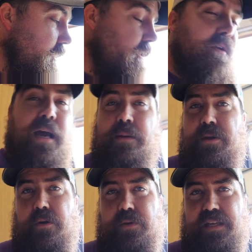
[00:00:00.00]
You got to be
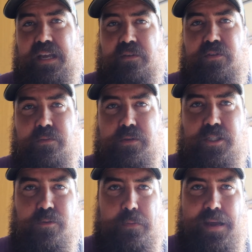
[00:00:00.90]
able to give them a
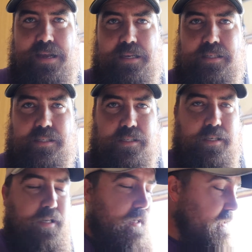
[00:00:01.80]
space
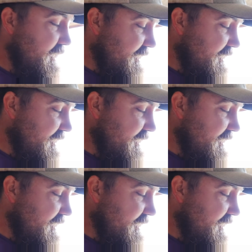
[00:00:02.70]
that